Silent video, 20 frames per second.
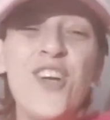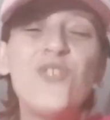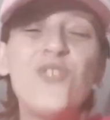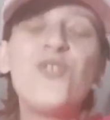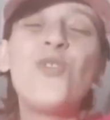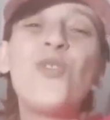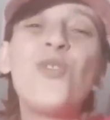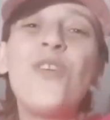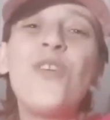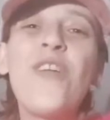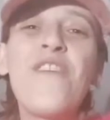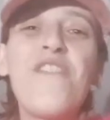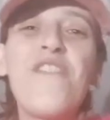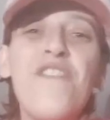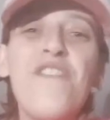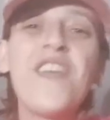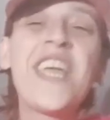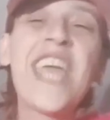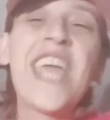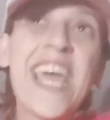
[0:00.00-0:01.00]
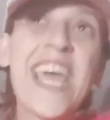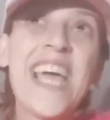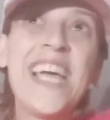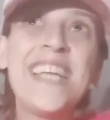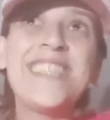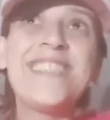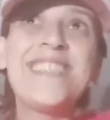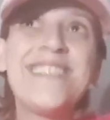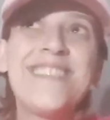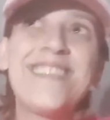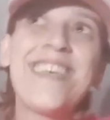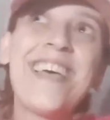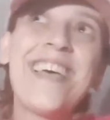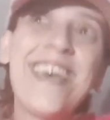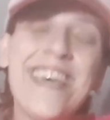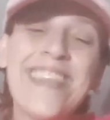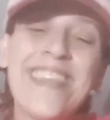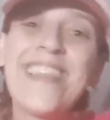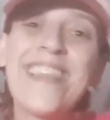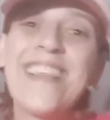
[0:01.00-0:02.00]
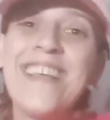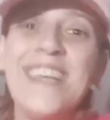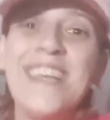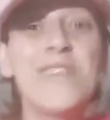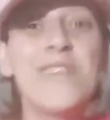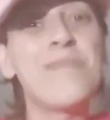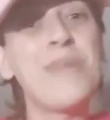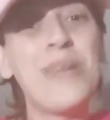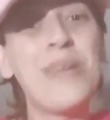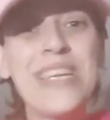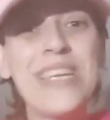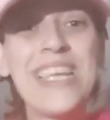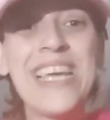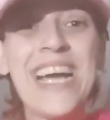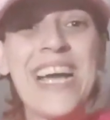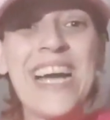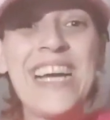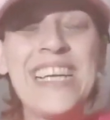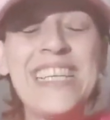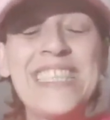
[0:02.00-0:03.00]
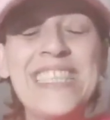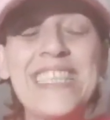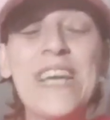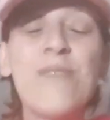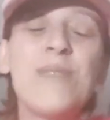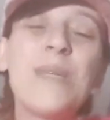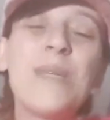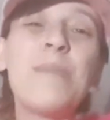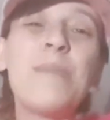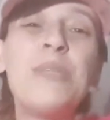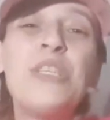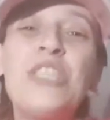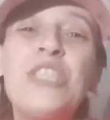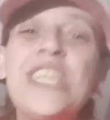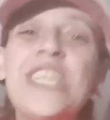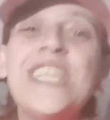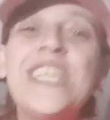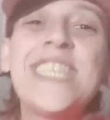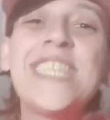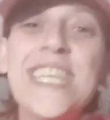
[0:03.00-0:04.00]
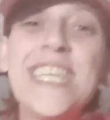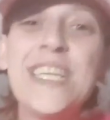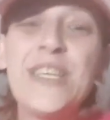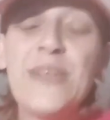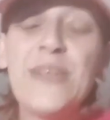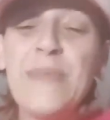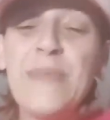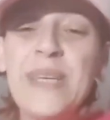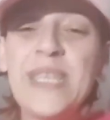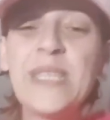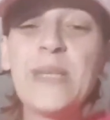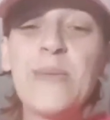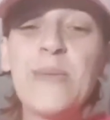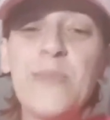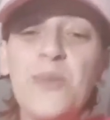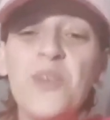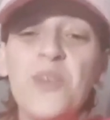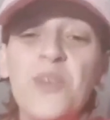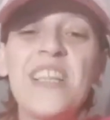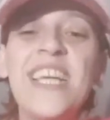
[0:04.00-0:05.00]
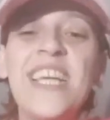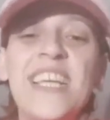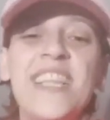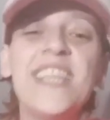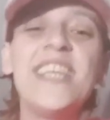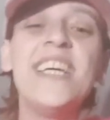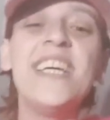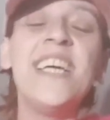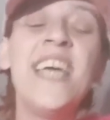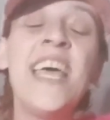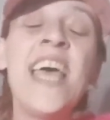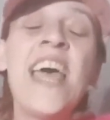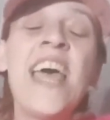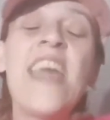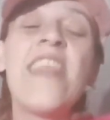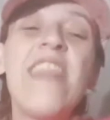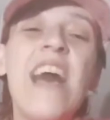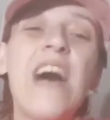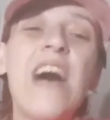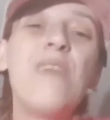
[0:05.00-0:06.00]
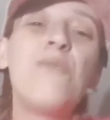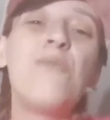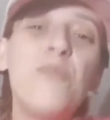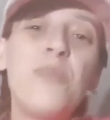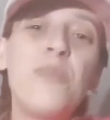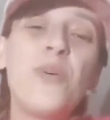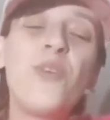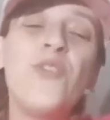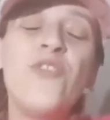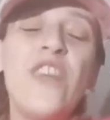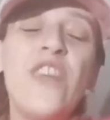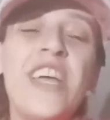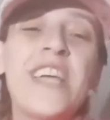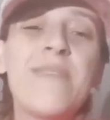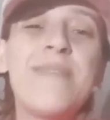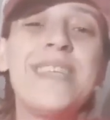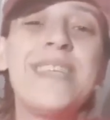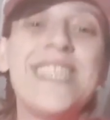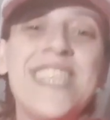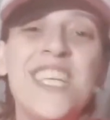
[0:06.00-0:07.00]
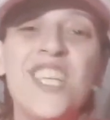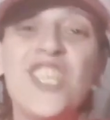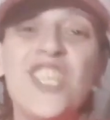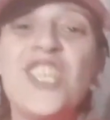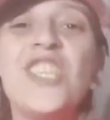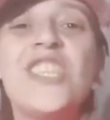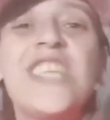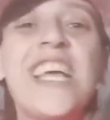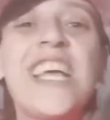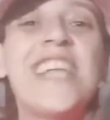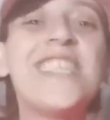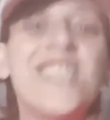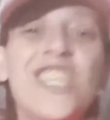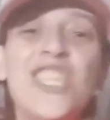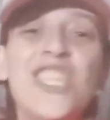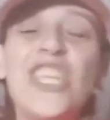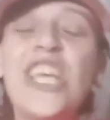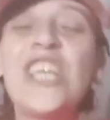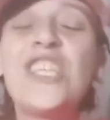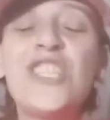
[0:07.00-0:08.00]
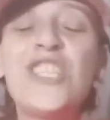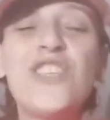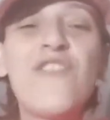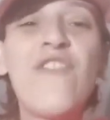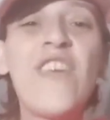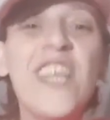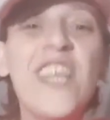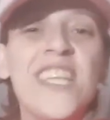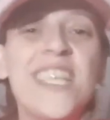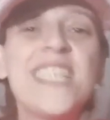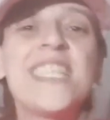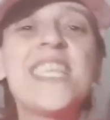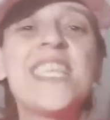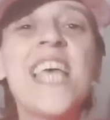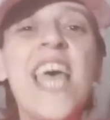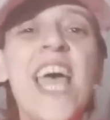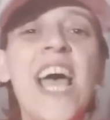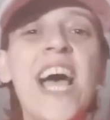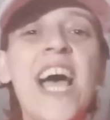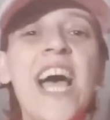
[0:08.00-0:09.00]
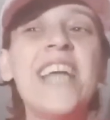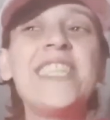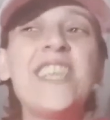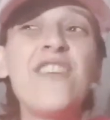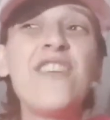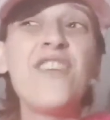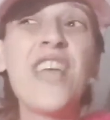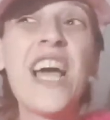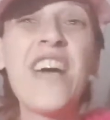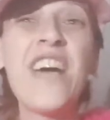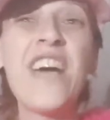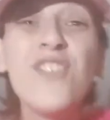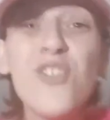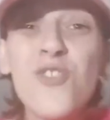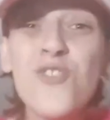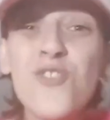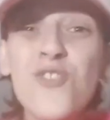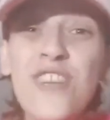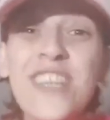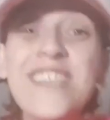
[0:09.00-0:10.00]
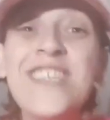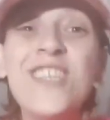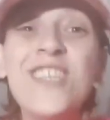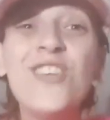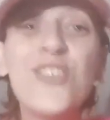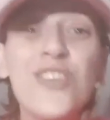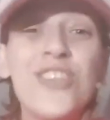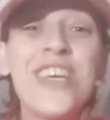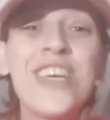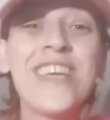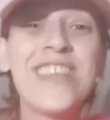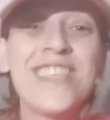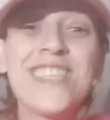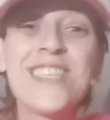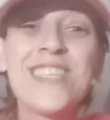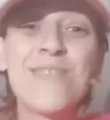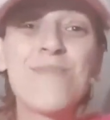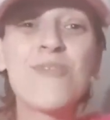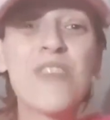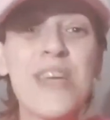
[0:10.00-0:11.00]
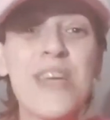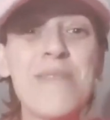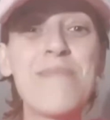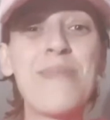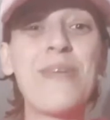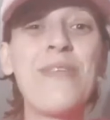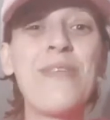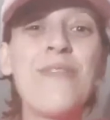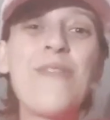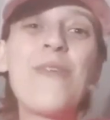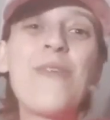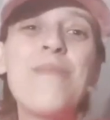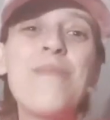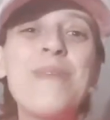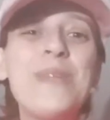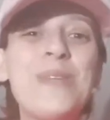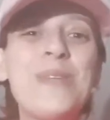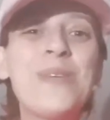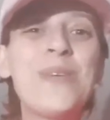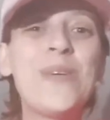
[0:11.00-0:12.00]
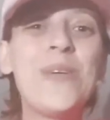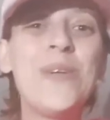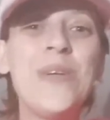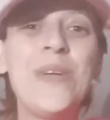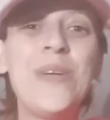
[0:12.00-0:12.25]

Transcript: Don't forget to hit the like button, guys. I would appreciate it. It makes it more likely that I will be on recommendations and suggestion feeds. And if you haven't already, you could hit the subscribe button for me too.